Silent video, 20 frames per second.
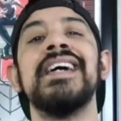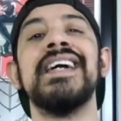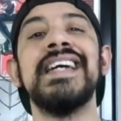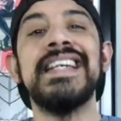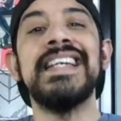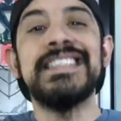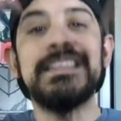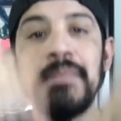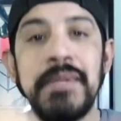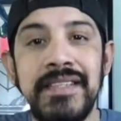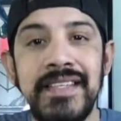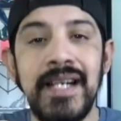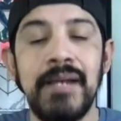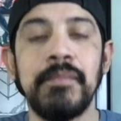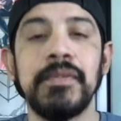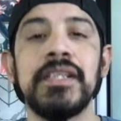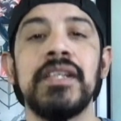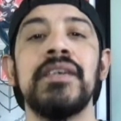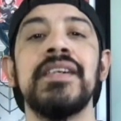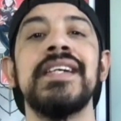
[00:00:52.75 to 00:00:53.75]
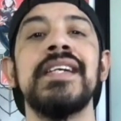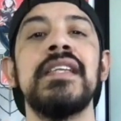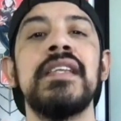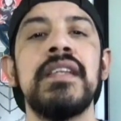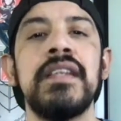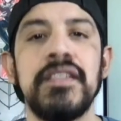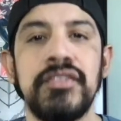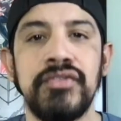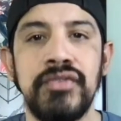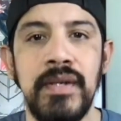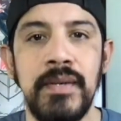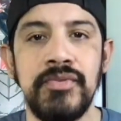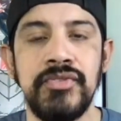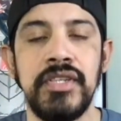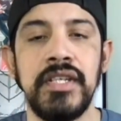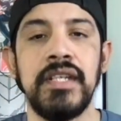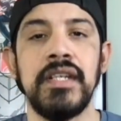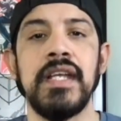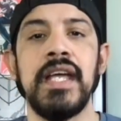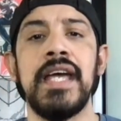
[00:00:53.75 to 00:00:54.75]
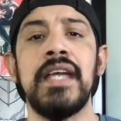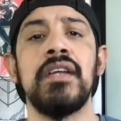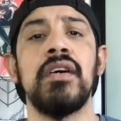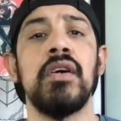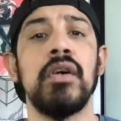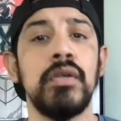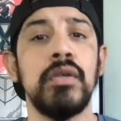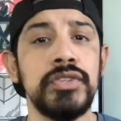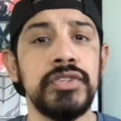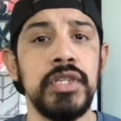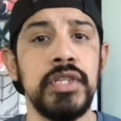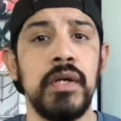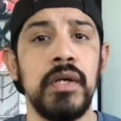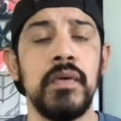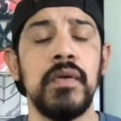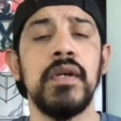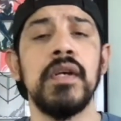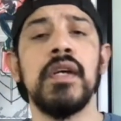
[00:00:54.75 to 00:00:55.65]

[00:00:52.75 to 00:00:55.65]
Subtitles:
is going to be down below in the description. And also,